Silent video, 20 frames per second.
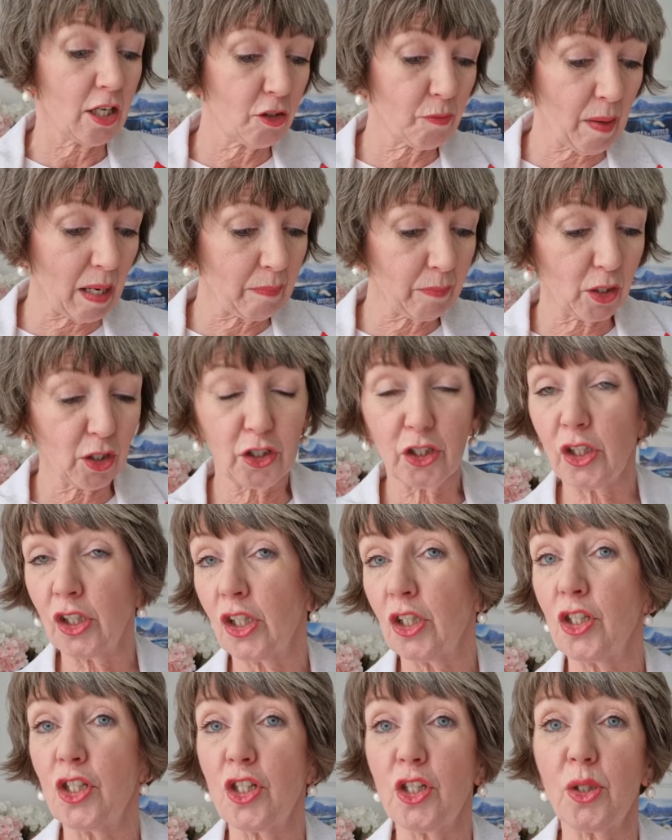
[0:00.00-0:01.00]
And remember, you
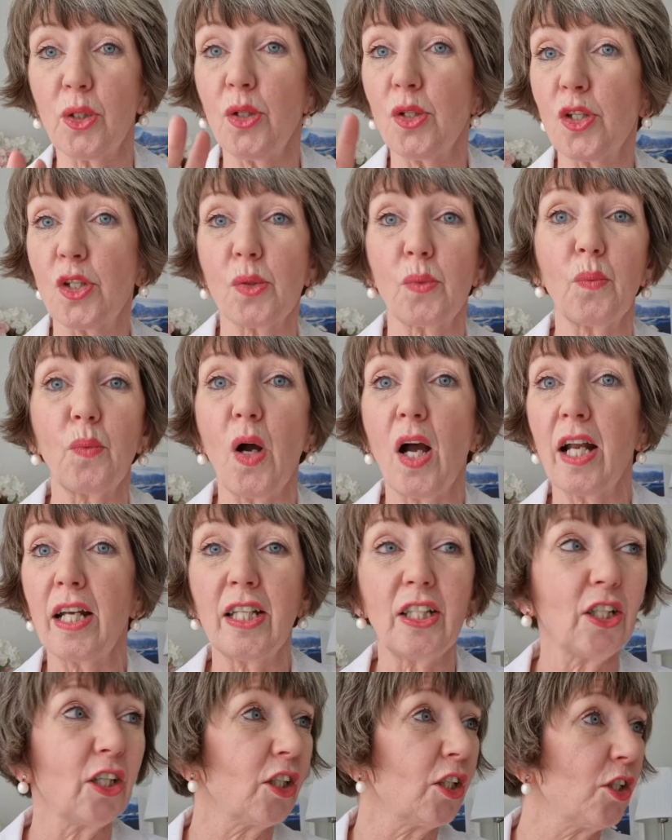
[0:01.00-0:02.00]
can choose
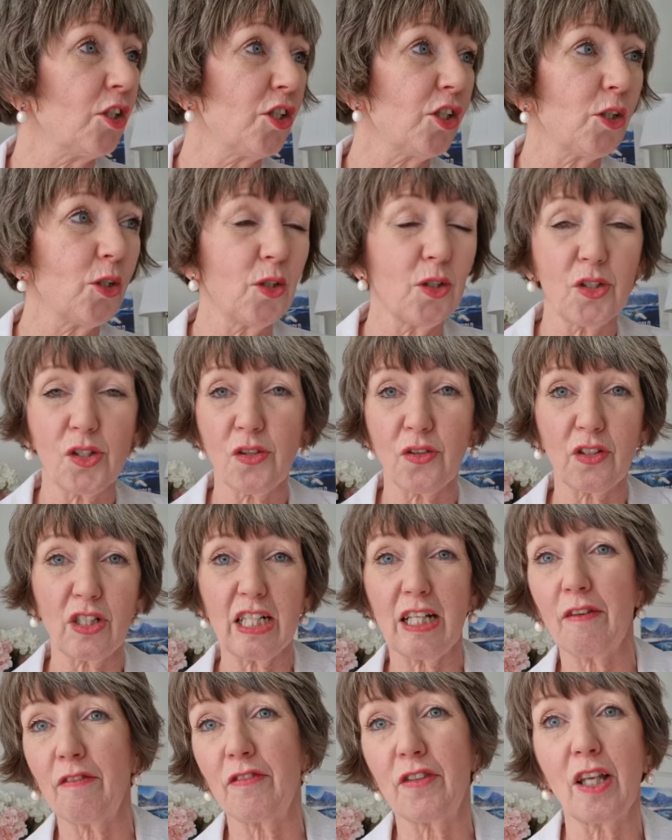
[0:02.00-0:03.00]
1, you can choose
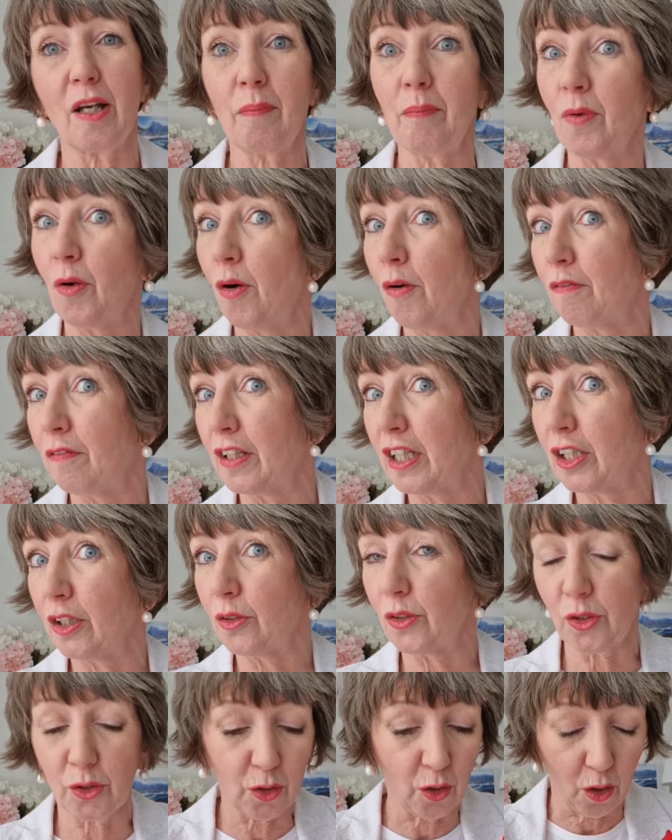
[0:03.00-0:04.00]
3 of them. Hopefully
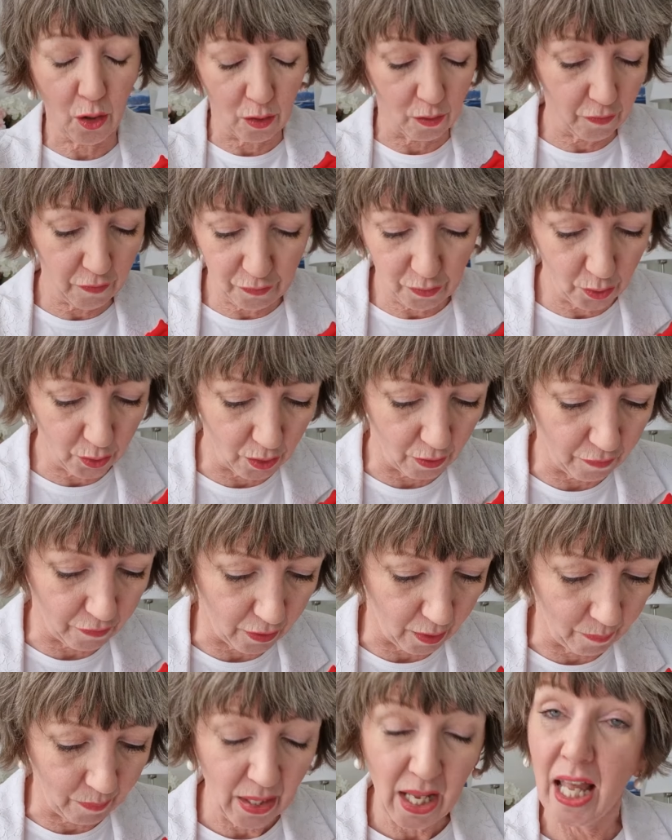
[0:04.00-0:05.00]
you'll do all 4 of
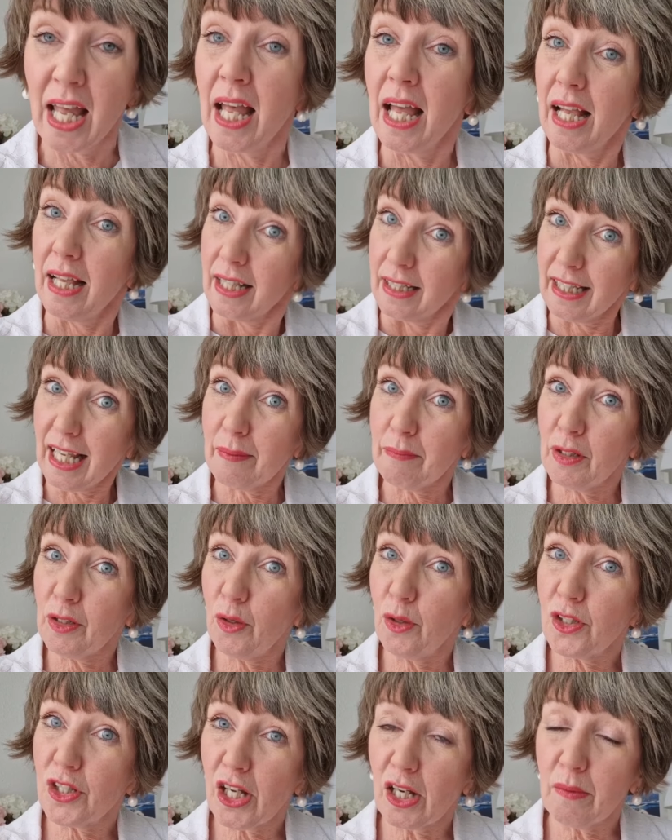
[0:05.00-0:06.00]
them. Let me
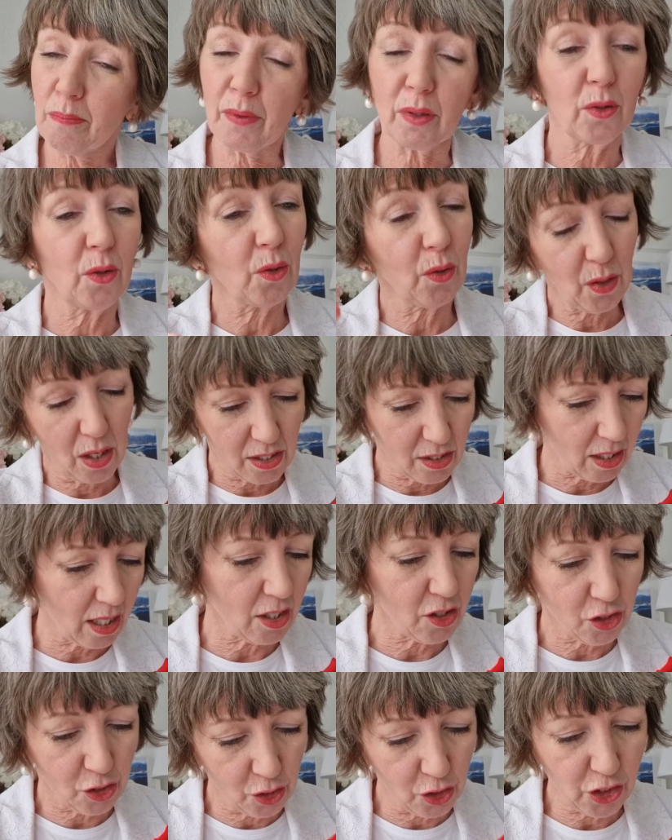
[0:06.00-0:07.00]
know down below.
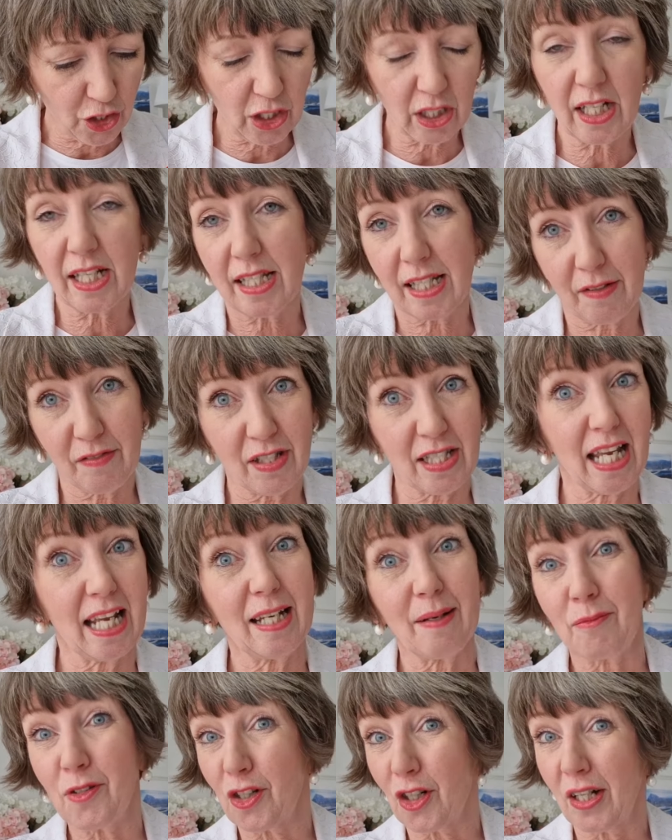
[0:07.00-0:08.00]
As usual, as I've
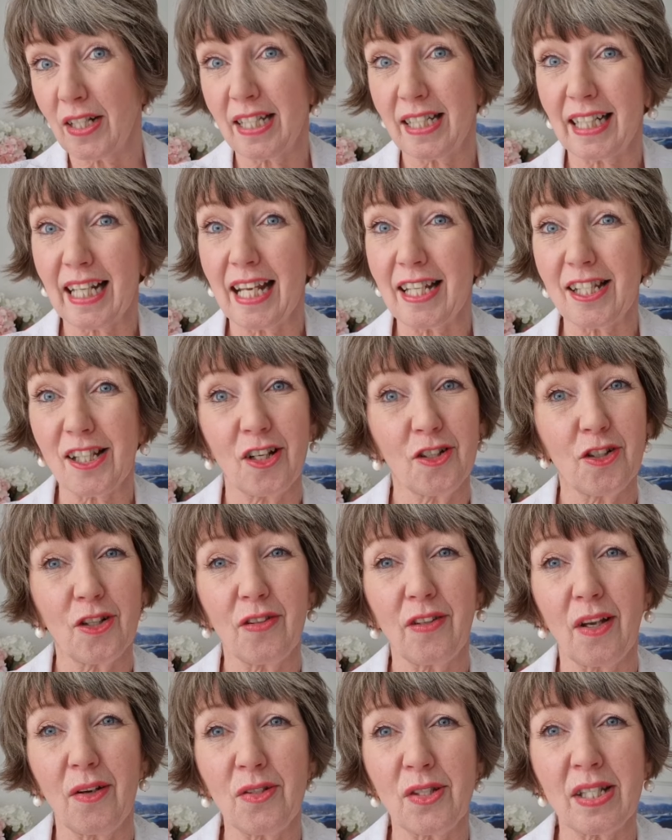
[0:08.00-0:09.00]
said, I'm trying to get to
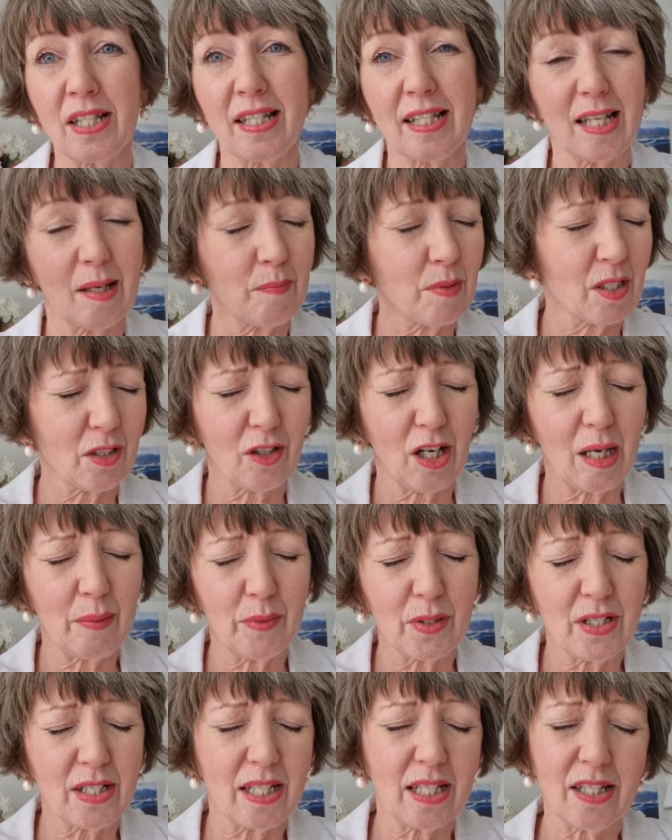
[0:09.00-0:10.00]
100,000
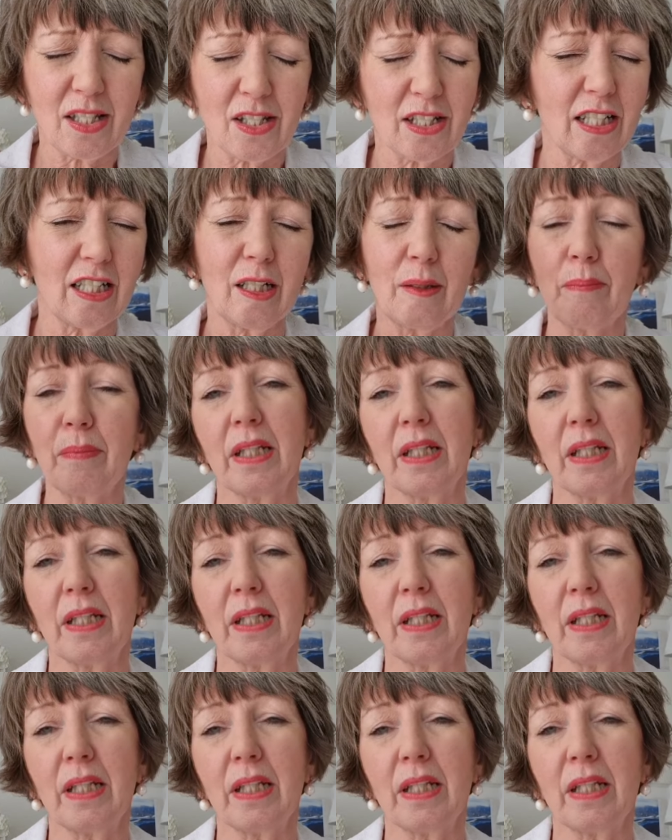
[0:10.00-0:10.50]
subscribers this year.